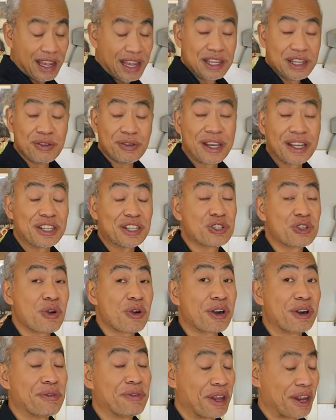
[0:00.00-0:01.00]
You get a
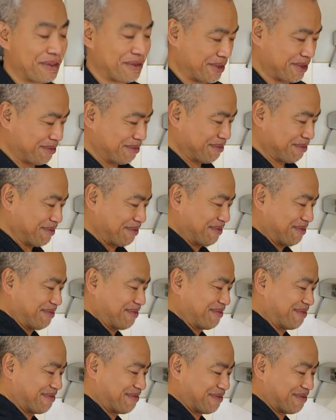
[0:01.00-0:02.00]
stronger flavor.
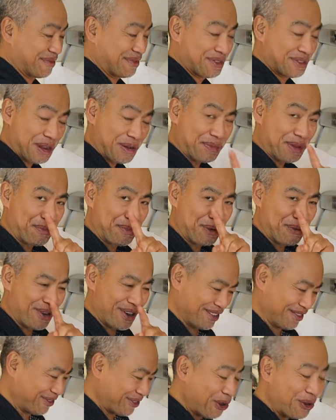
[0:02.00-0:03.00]
Tip number
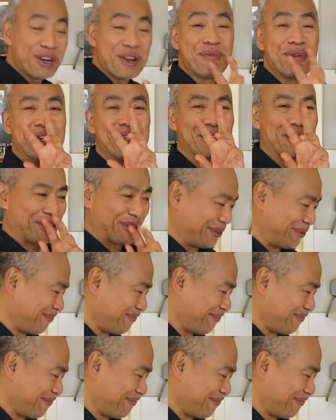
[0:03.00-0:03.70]
1, or number 2.